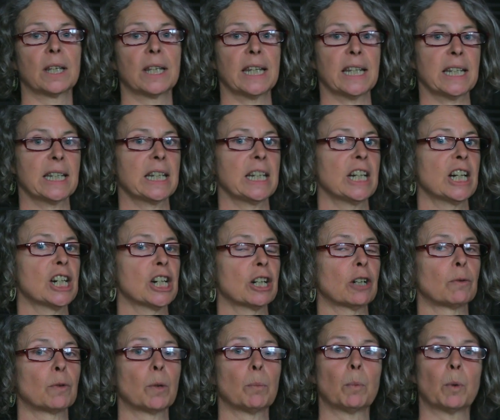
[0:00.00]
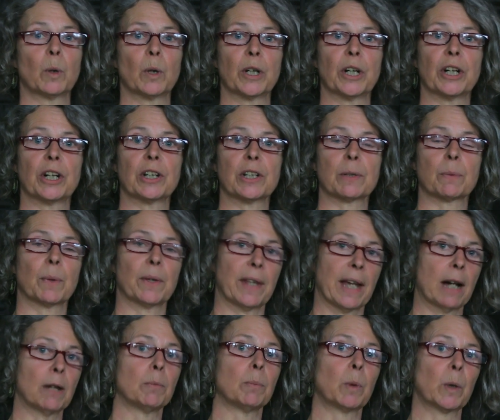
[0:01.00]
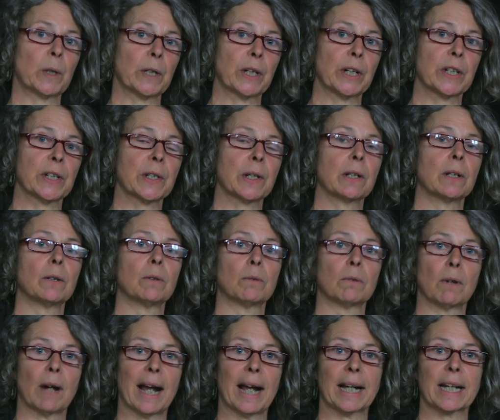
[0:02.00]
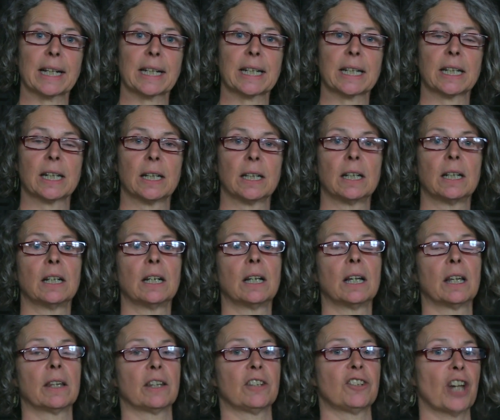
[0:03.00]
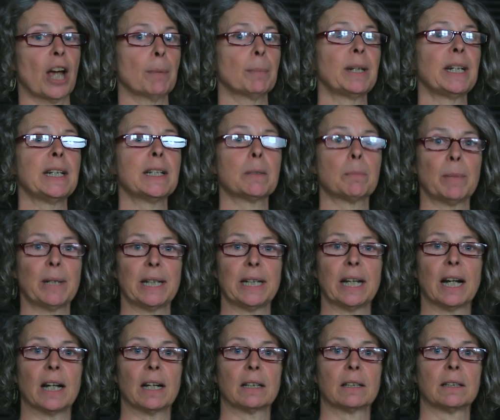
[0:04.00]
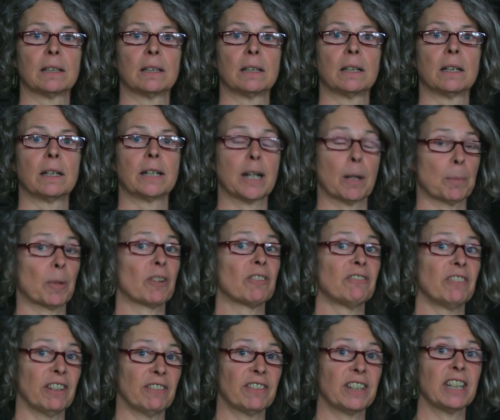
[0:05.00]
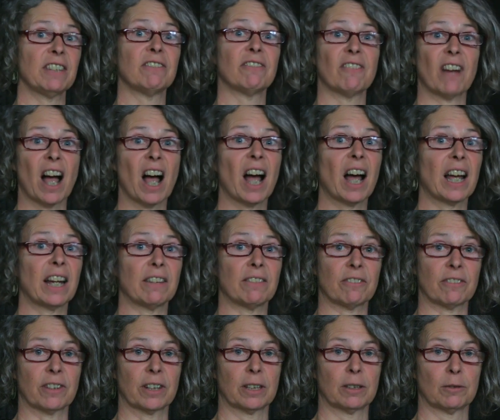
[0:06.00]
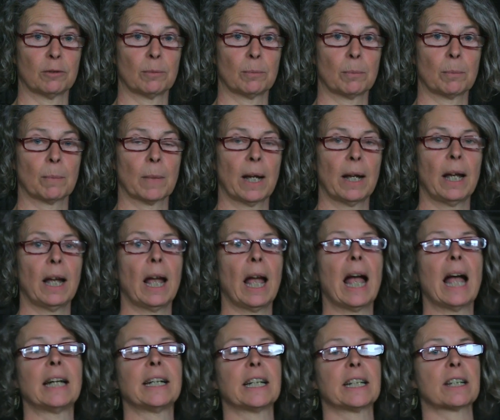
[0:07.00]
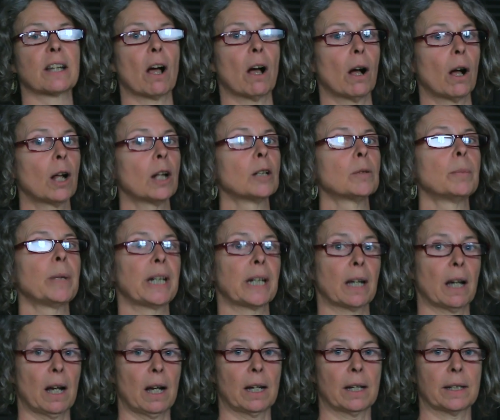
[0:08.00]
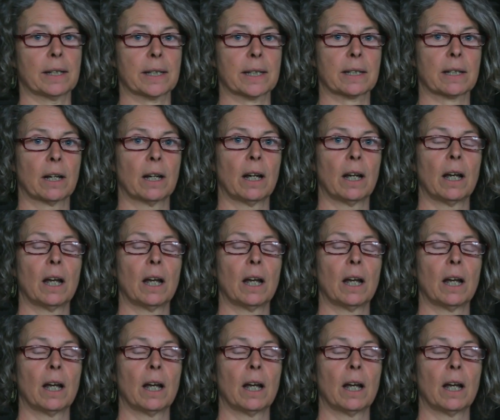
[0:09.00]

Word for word: This year, Reporters Without Borders ranked the Japanese media number 55. And it's all because